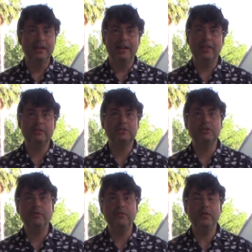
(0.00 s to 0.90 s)
And there's
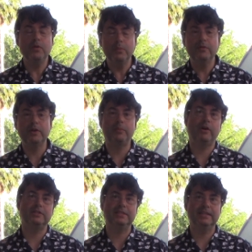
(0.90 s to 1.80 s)
so few moving
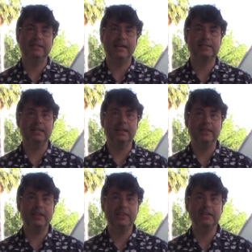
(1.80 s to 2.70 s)
parts in a Tesla
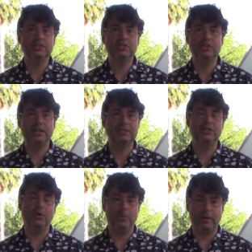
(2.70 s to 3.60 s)
that things just
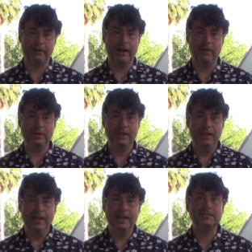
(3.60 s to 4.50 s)
don't wear out,
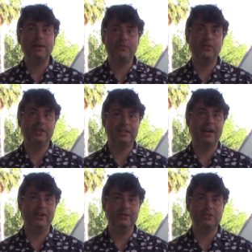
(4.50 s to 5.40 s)
except for the
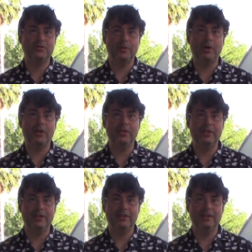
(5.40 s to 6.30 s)
tires from all
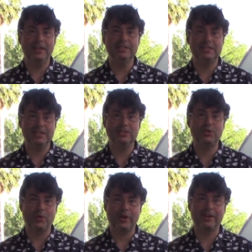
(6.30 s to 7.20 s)
the instant
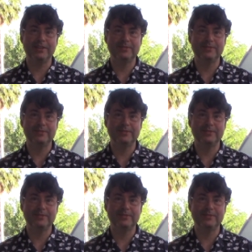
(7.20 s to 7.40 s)
torque.